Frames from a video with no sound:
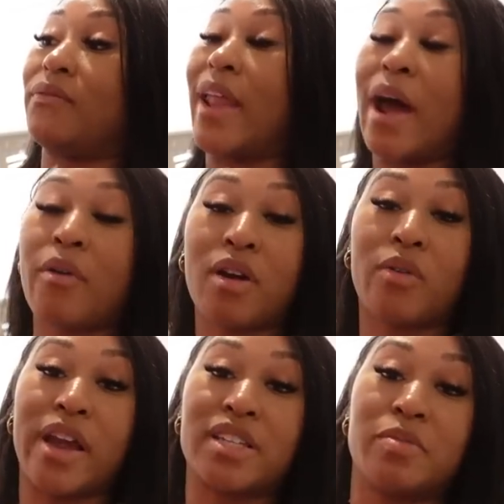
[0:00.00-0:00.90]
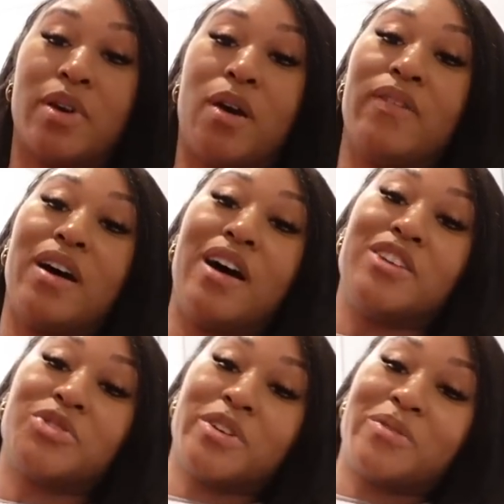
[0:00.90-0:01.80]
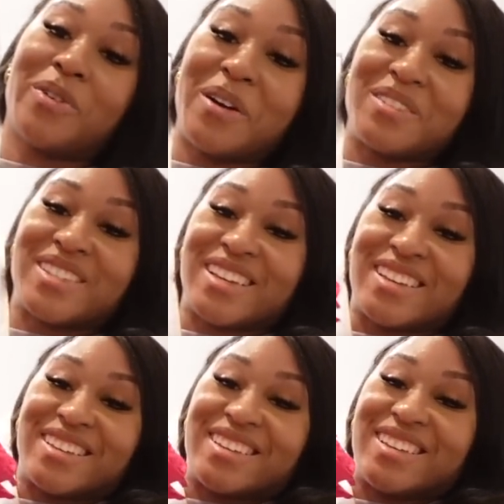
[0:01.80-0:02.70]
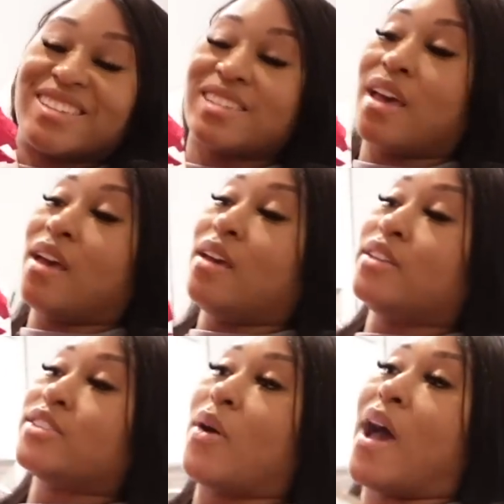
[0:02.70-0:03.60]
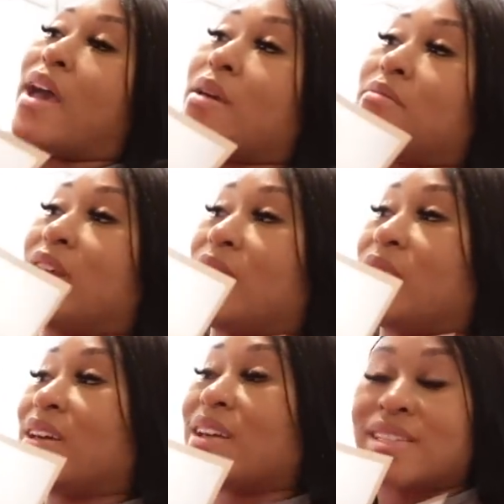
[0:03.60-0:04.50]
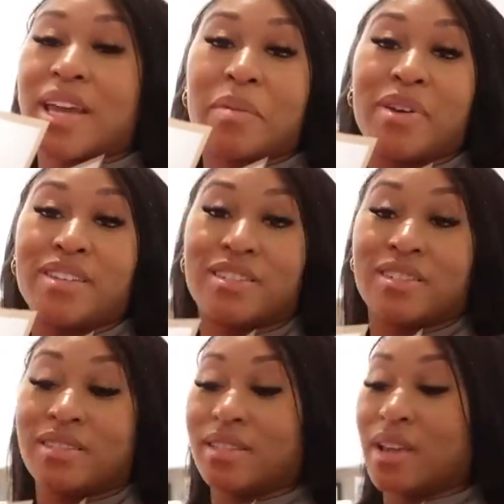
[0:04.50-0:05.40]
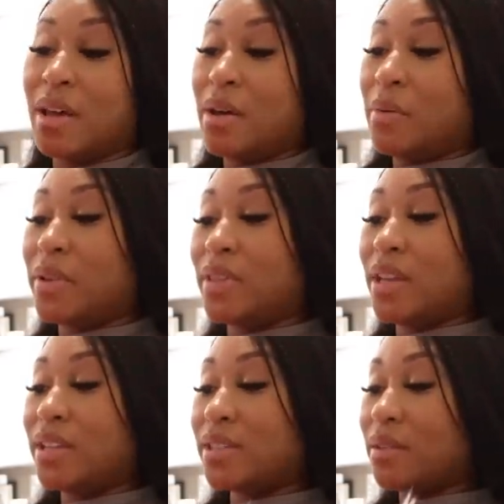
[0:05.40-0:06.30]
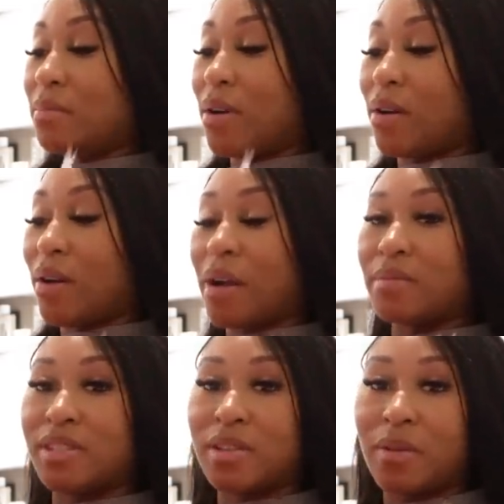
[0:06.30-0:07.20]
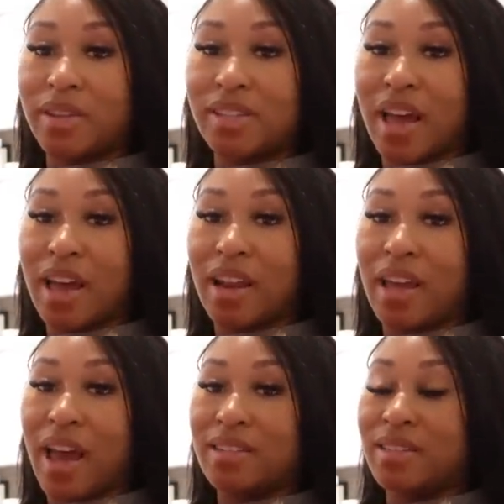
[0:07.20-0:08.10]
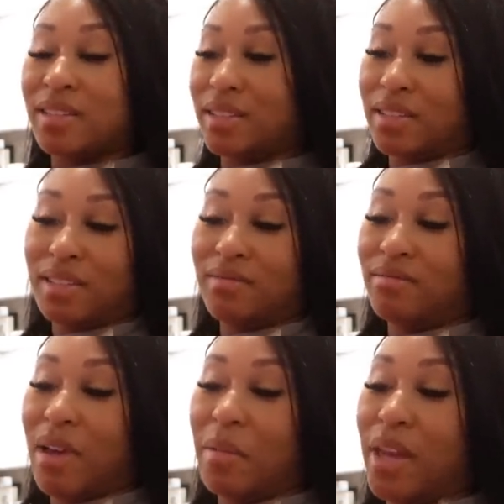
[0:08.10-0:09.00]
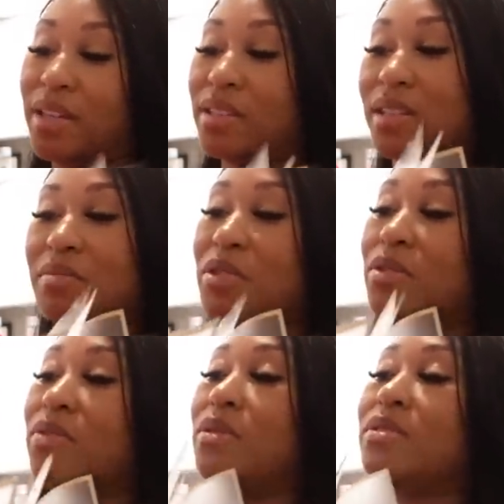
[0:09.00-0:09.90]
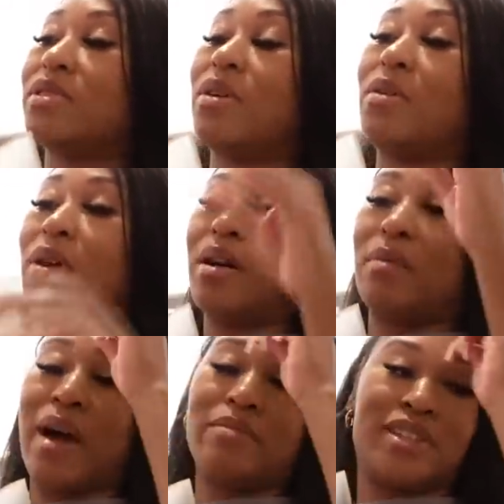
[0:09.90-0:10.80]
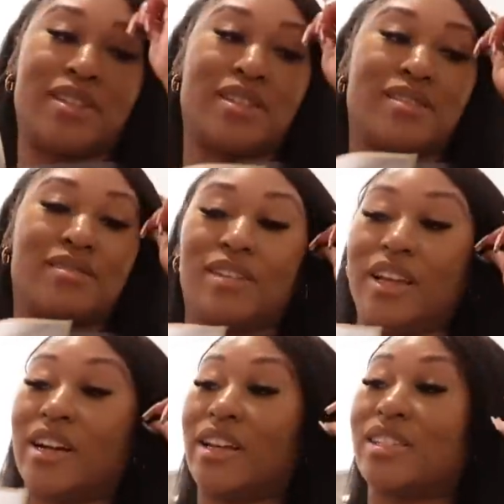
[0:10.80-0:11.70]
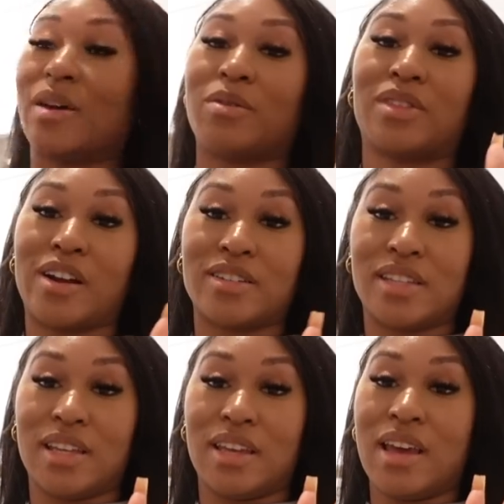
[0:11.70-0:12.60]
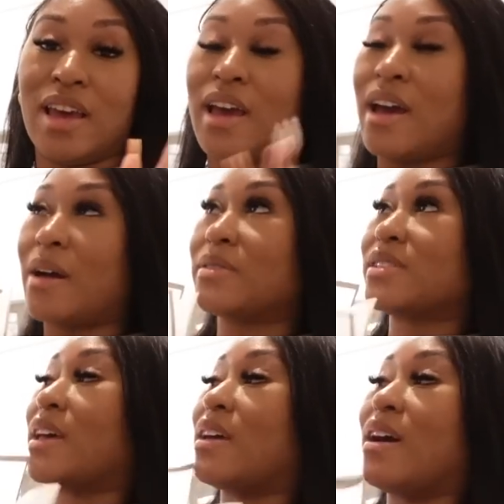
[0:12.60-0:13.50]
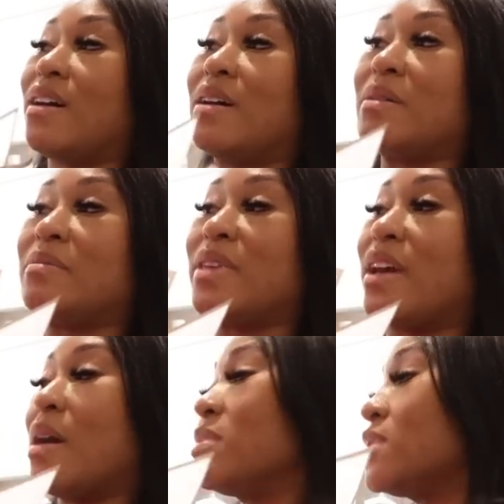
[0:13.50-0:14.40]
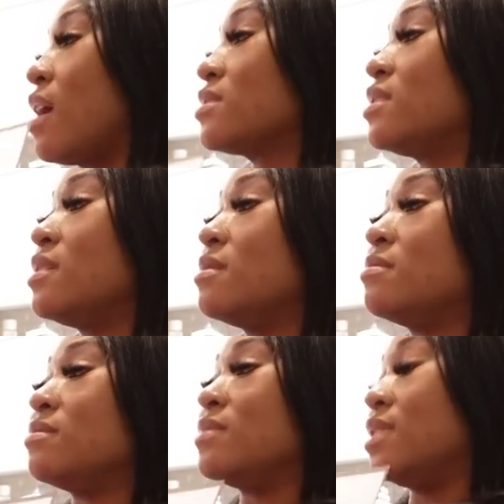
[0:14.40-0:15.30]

flower arrangement of 100 roses. So I am definitely gonna take pictures with these tomorrow. I'm so excited. I just, I mean, it's just beautiful. So um, I'm just literally so thirsty I was like, um, yeah, I'm gonna talk to them